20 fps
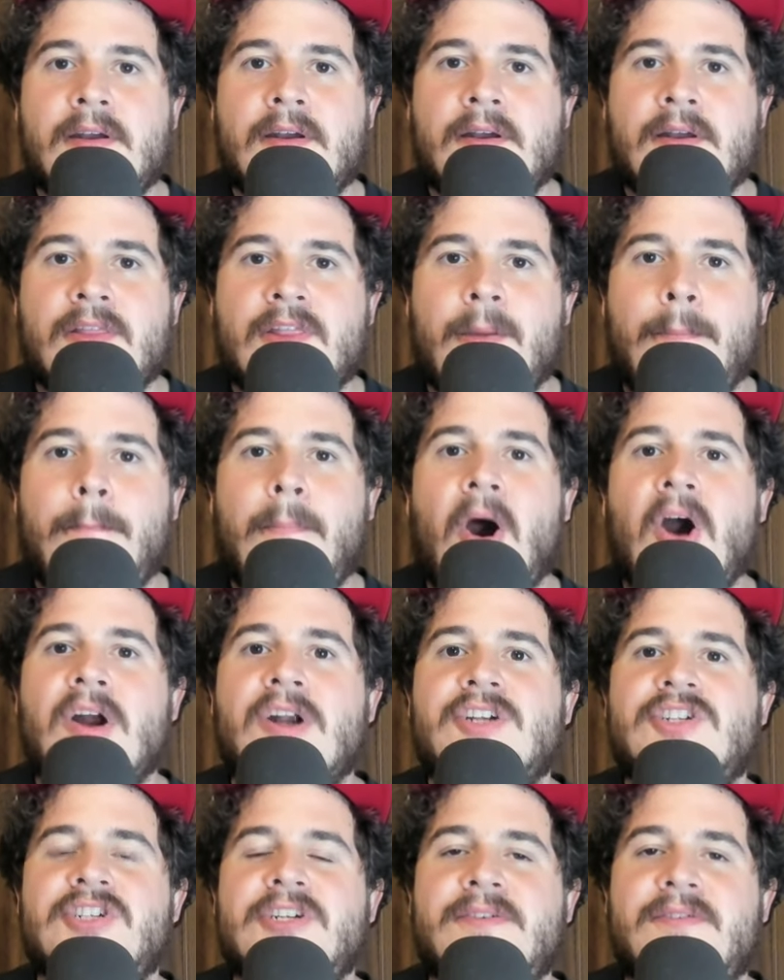the
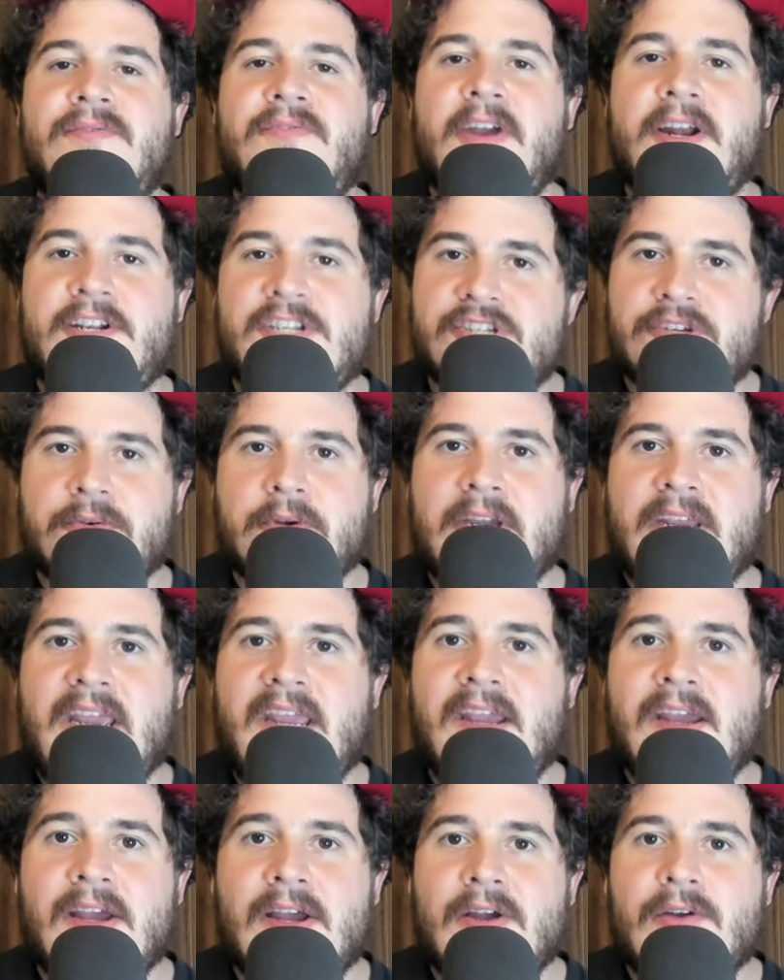margin of
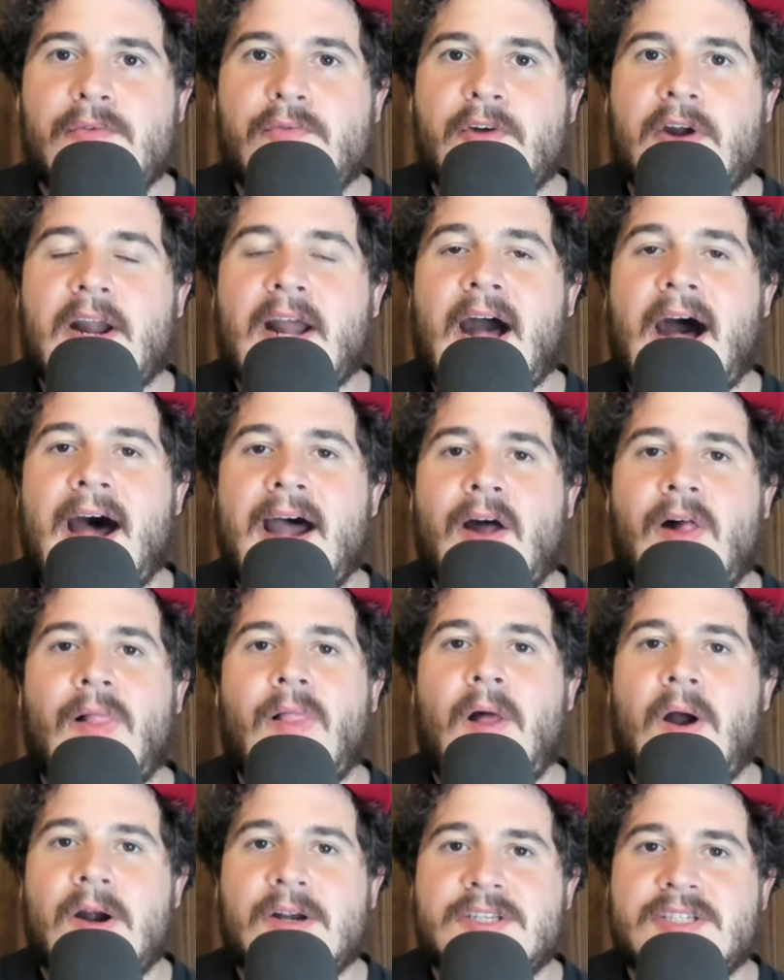victory for Kyle
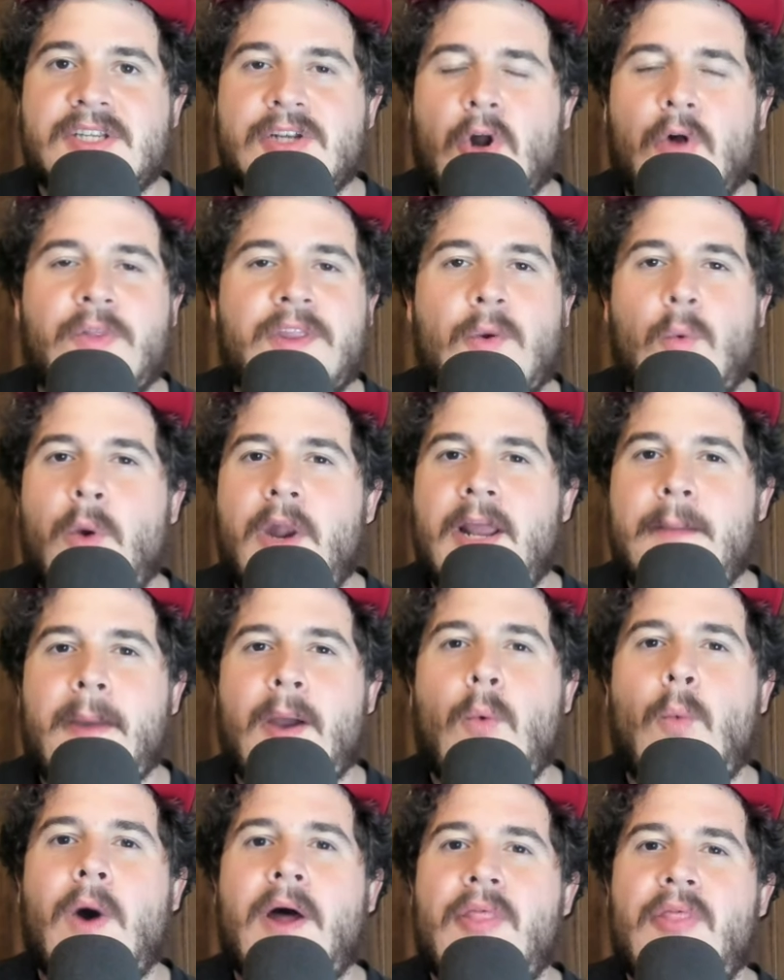Larson, only winning by
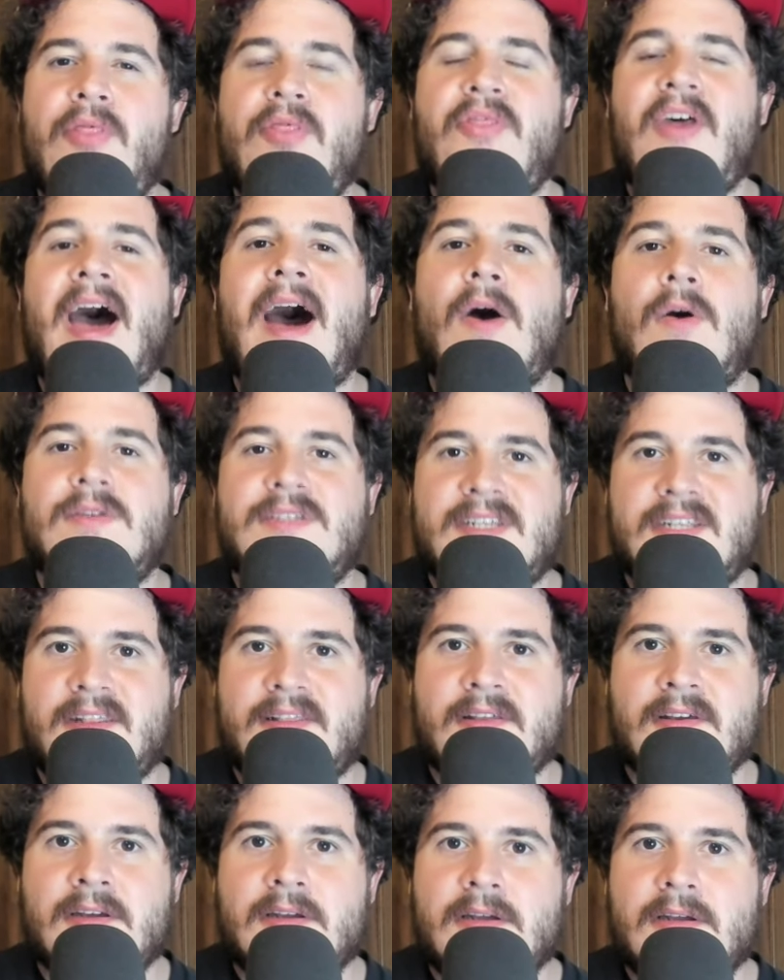one thousandth
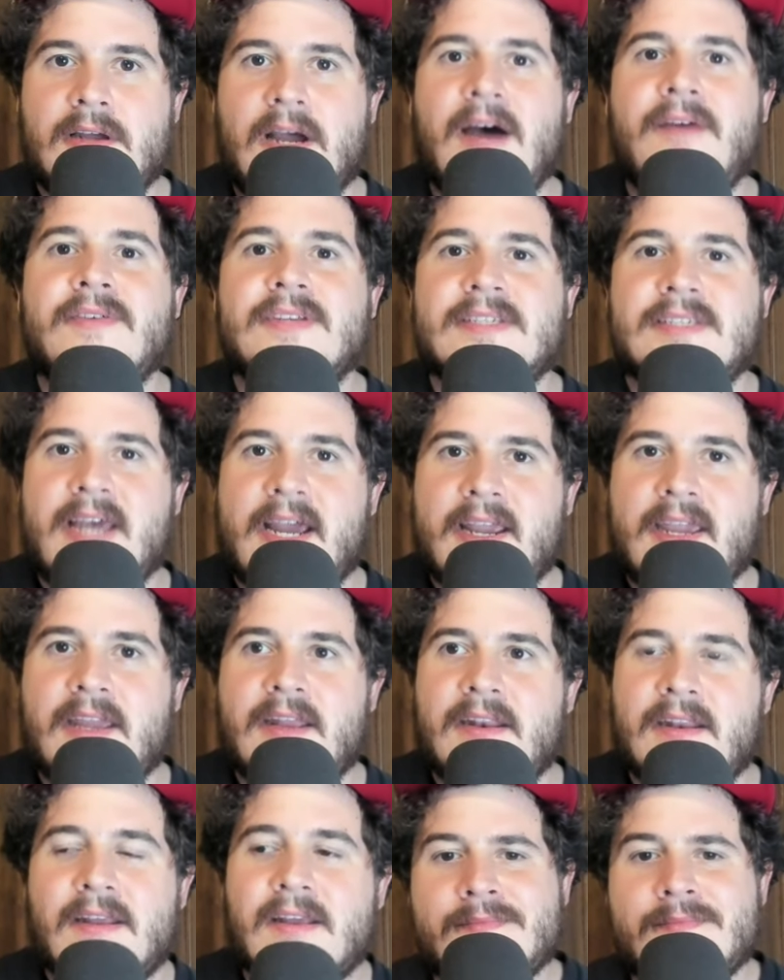of a second.
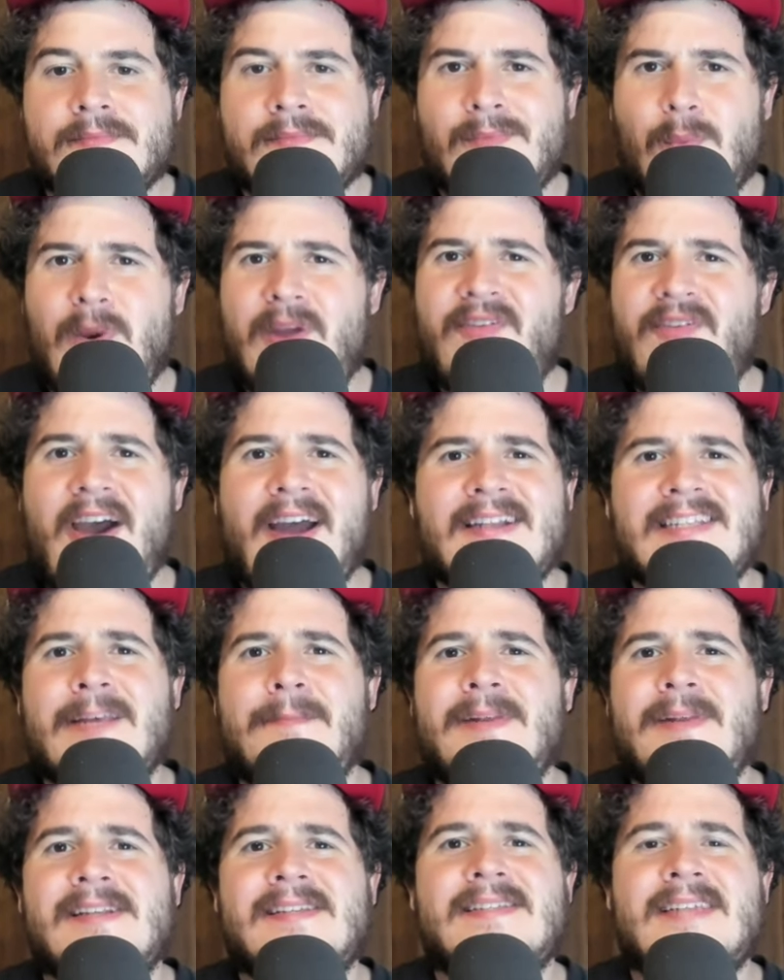We've had some
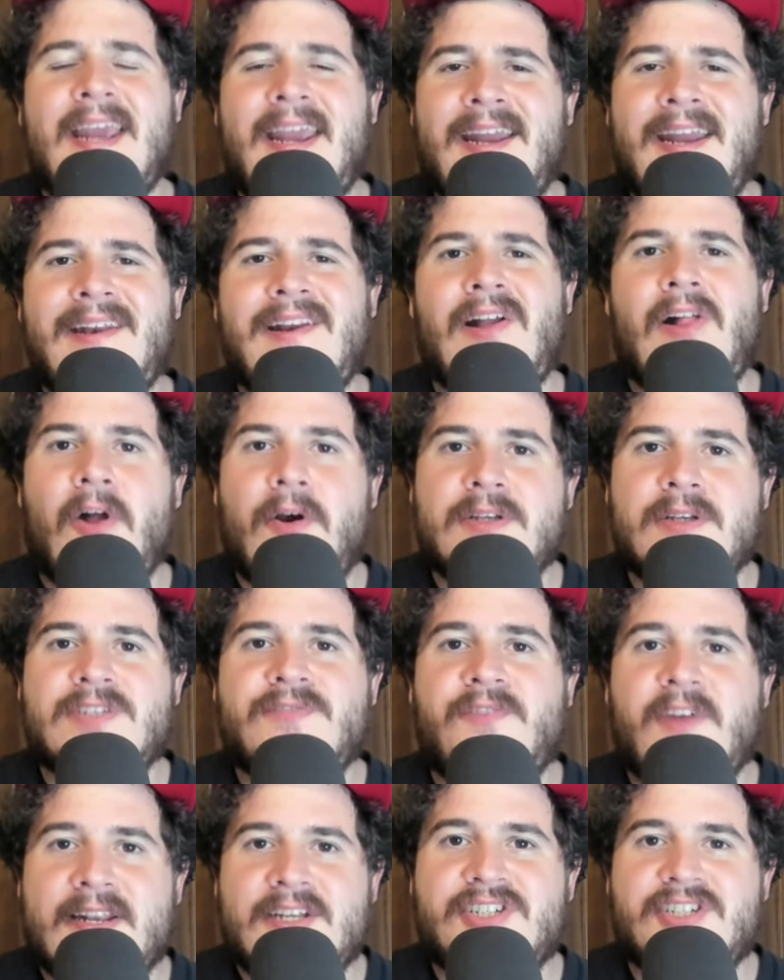insane close
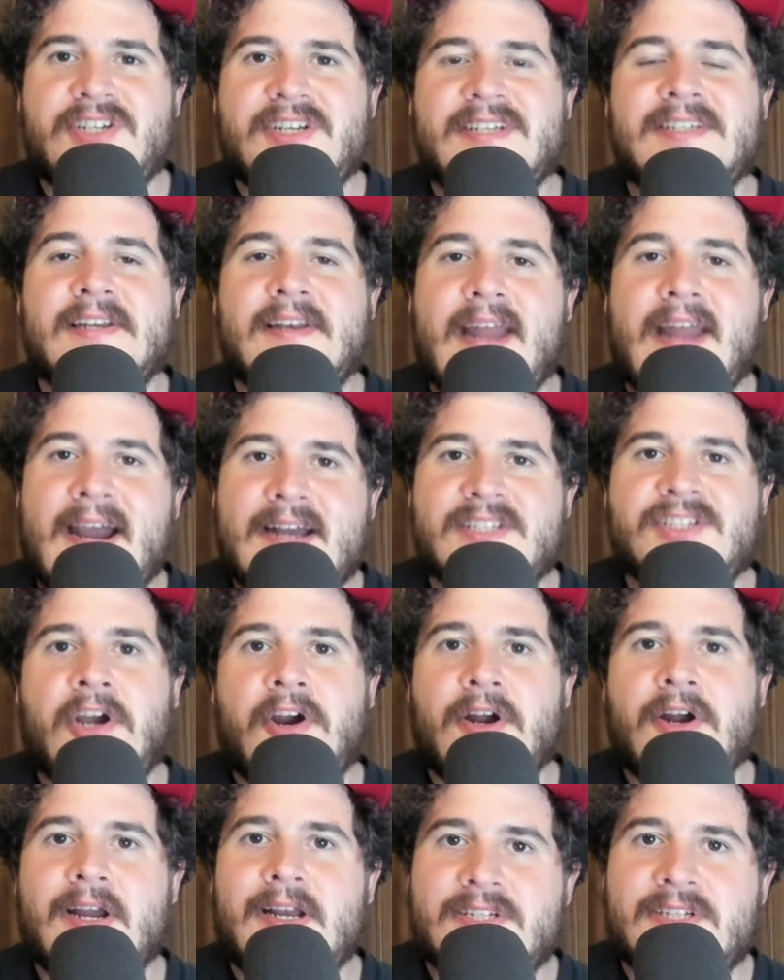finishes in
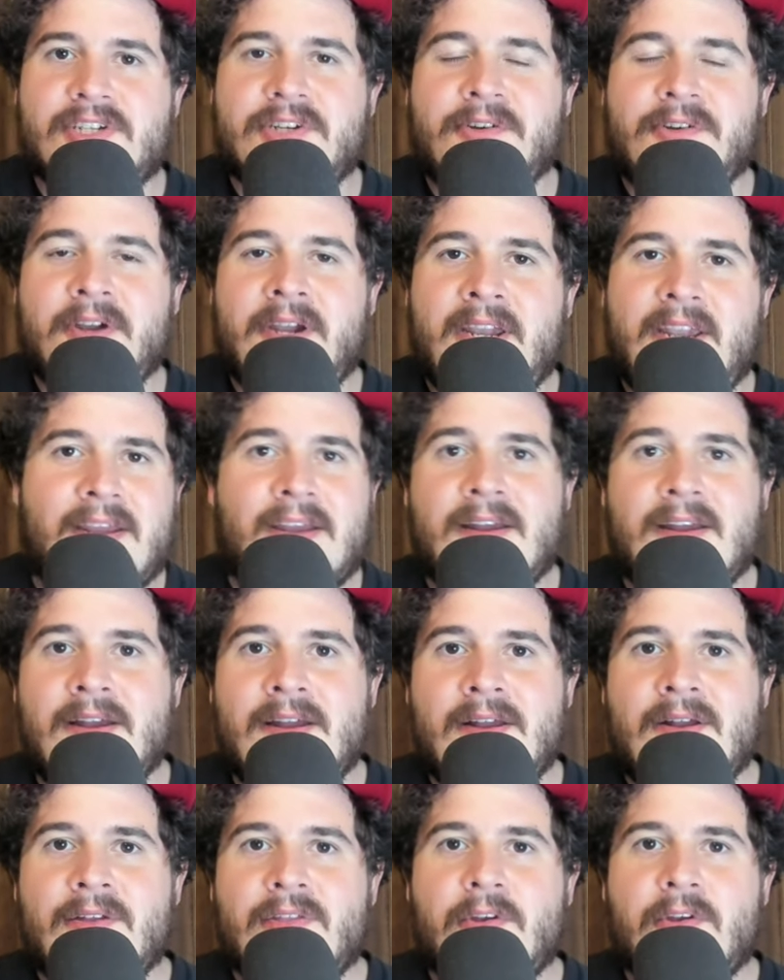NASCAR history.
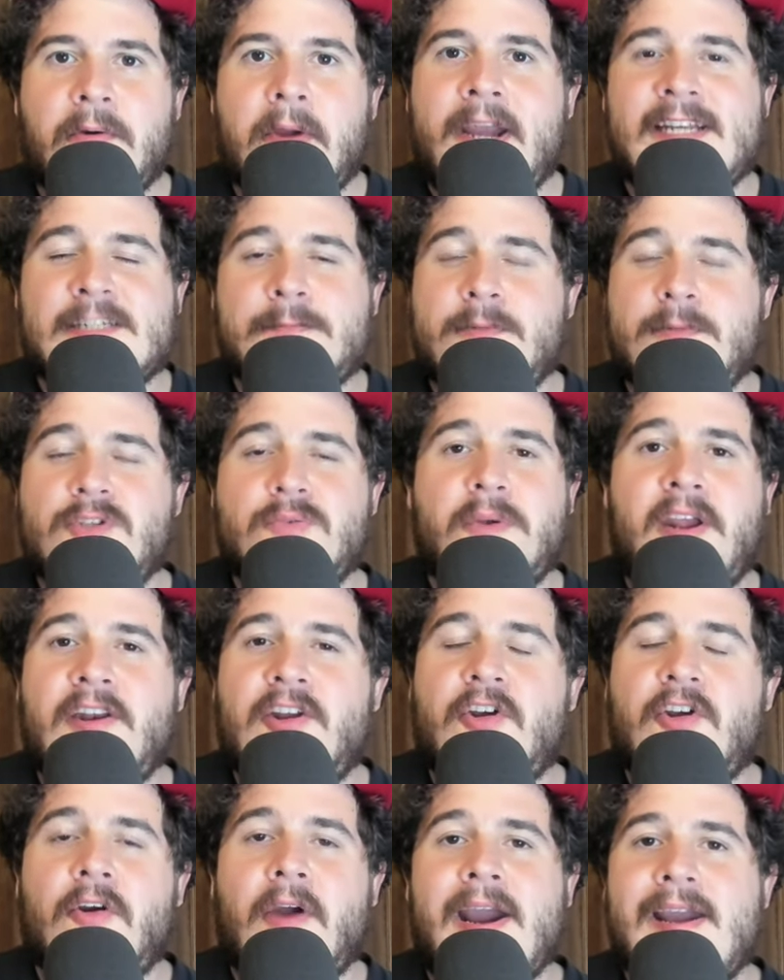The race between
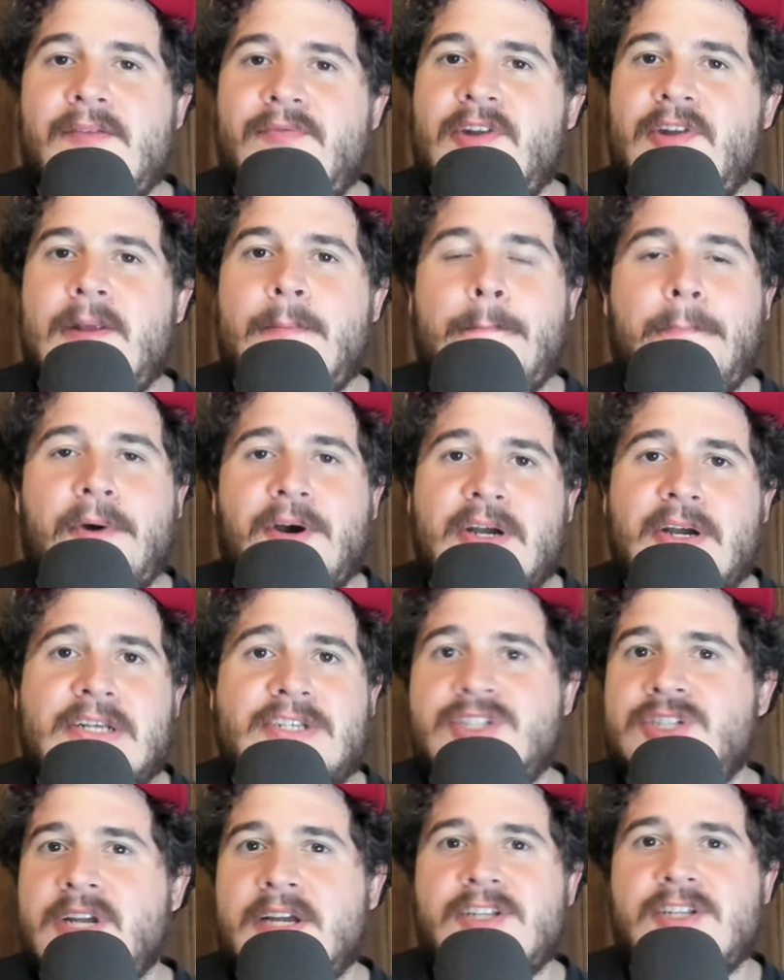Craven and
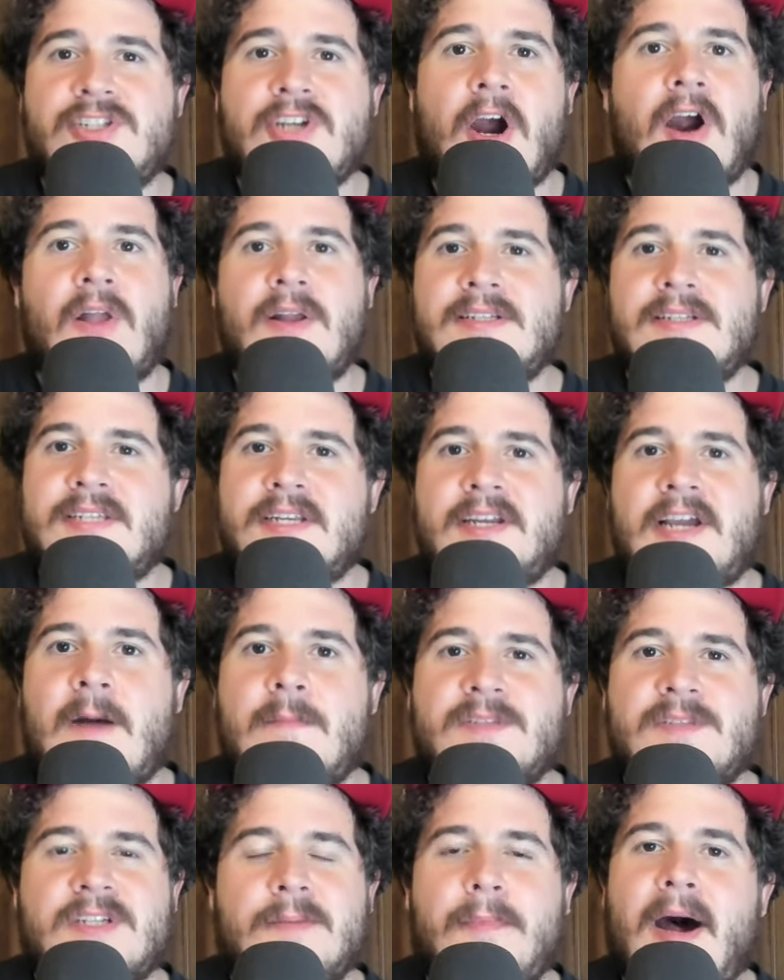Busch at Darlington
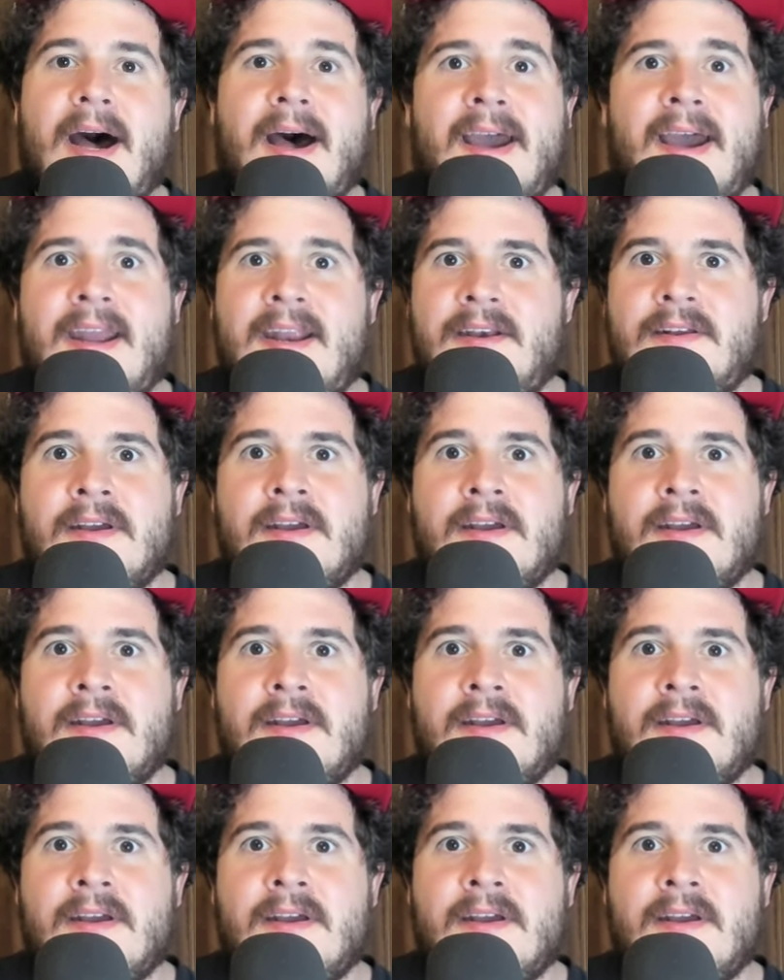comes to mind.